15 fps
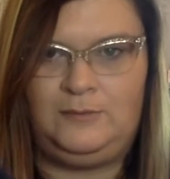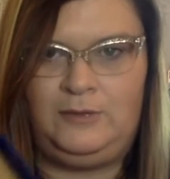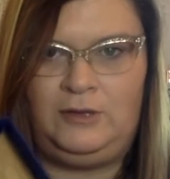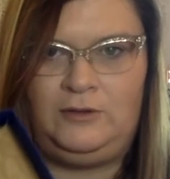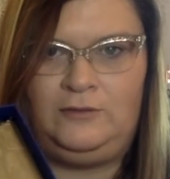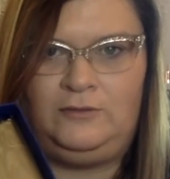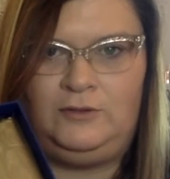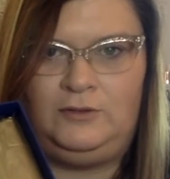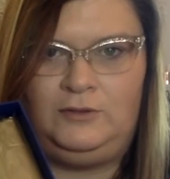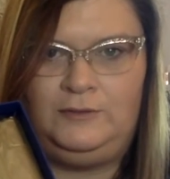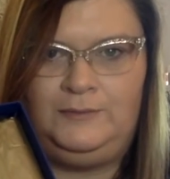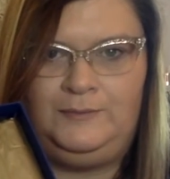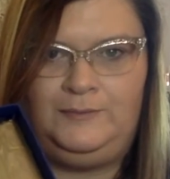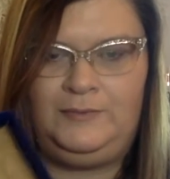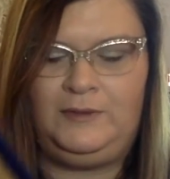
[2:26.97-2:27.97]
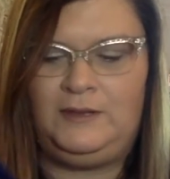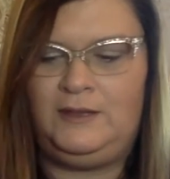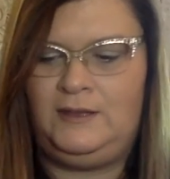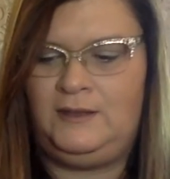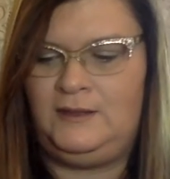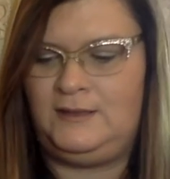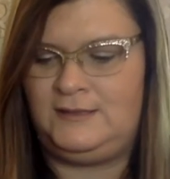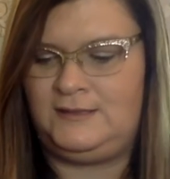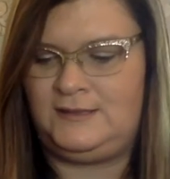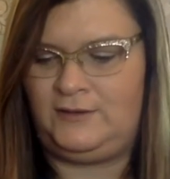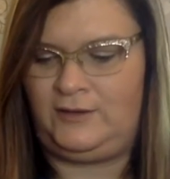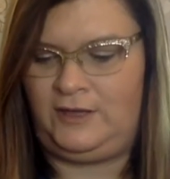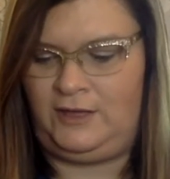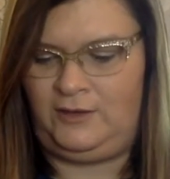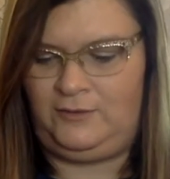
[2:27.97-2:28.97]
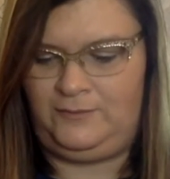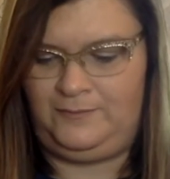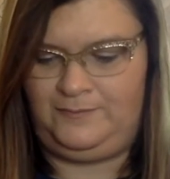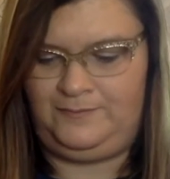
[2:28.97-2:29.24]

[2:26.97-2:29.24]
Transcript: Beautiful. It's so cute.